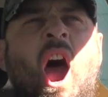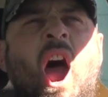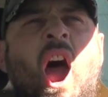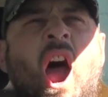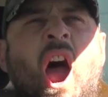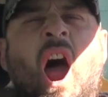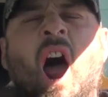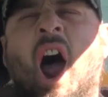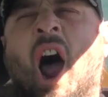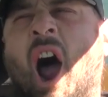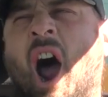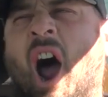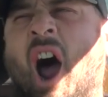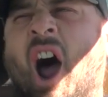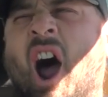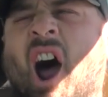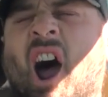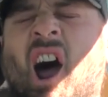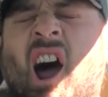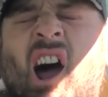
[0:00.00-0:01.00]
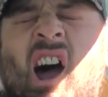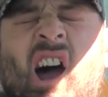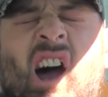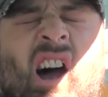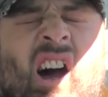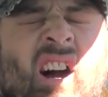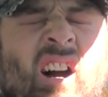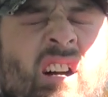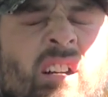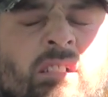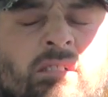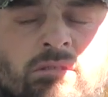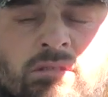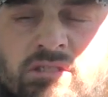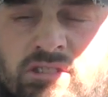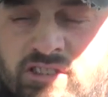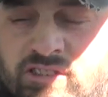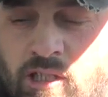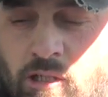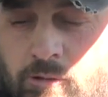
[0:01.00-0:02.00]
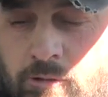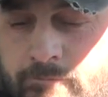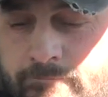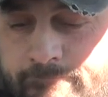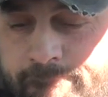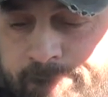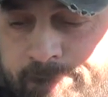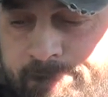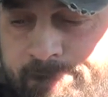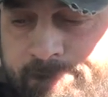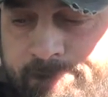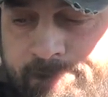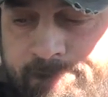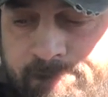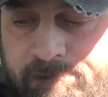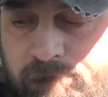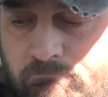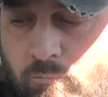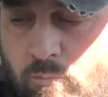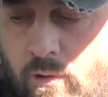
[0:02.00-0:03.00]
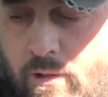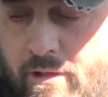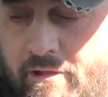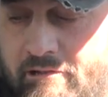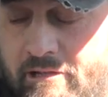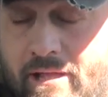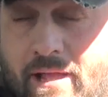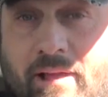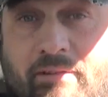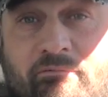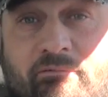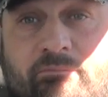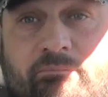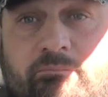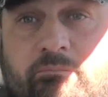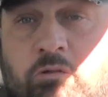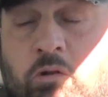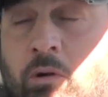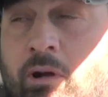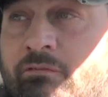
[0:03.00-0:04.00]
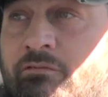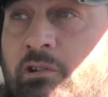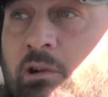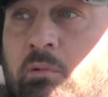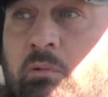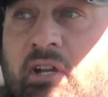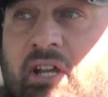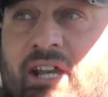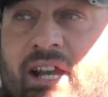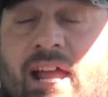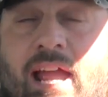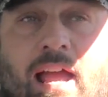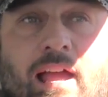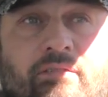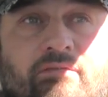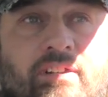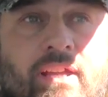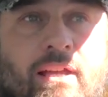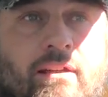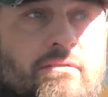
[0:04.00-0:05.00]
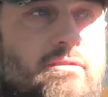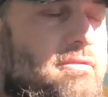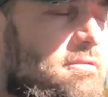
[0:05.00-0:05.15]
Um. So I've quit for a week and a half now,